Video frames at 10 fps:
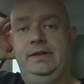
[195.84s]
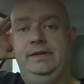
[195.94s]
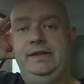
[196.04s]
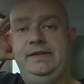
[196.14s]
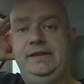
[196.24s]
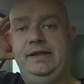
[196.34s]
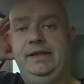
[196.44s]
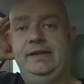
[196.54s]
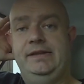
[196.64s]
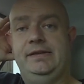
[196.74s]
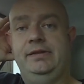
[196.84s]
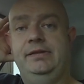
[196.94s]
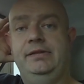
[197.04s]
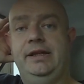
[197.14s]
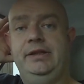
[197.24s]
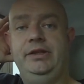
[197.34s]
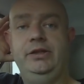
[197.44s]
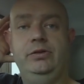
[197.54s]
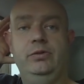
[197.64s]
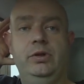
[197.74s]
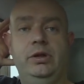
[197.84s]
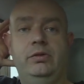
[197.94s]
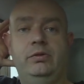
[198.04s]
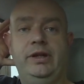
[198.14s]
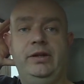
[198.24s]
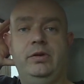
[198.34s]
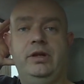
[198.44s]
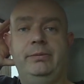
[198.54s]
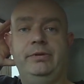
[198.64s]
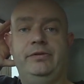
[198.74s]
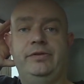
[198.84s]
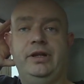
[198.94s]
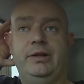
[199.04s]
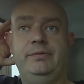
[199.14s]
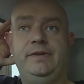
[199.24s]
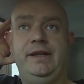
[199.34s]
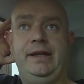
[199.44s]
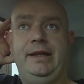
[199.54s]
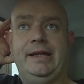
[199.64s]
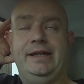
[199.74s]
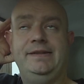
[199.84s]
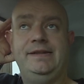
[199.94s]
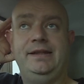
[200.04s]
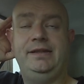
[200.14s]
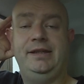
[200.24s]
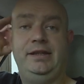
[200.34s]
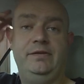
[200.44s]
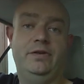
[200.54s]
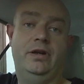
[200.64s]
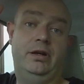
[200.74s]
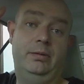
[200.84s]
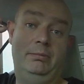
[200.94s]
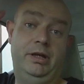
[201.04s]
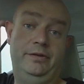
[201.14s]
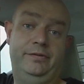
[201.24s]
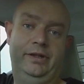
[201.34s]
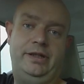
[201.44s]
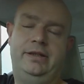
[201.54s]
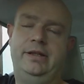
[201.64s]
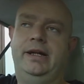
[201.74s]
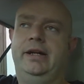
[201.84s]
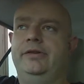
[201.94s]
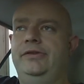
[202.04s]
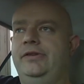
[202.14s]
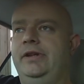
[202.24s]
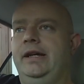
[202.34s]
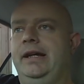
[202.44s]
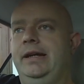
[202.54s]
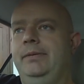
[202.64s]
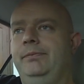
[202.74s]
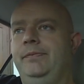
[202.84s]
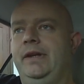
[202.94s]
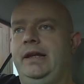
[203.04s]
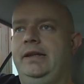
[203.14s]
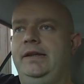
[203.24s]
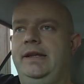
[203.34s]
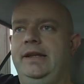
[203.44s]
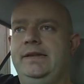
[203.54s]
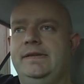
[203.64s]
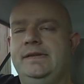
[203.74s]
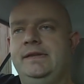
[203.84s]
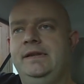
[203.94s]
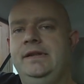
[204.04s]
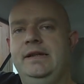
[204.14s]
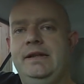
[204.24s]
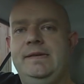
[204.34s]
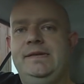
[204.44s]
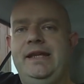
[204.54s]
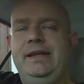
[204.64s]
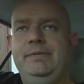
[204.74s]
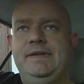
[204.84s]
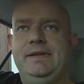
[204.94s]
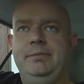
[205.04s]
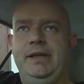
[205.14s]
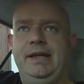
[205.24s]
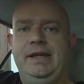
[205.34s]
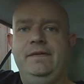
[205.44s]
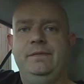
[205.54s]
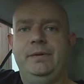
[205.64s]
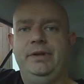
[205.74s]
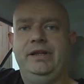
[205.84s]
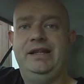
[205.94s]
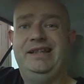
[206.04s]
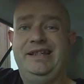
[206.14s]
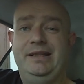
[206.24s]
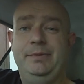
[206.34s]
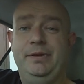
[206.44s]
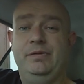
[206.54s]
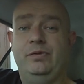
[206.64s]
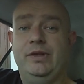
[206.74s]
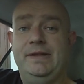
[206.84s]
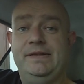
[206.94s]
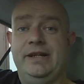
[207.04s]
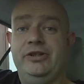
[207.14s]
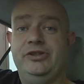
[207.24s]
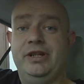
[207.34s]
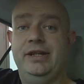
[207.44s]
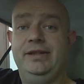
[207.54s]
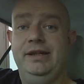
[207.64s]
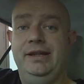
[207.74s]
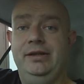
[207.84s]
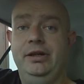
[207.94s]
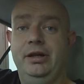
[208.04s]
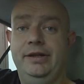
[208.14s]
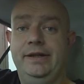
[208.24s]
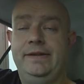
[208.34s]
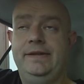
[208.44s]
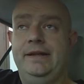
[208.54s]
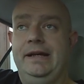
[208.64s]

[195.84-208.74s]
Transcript: this is a new requirement from the NCT for modified cars, and it seems to be, from the little bit of research that I did on it,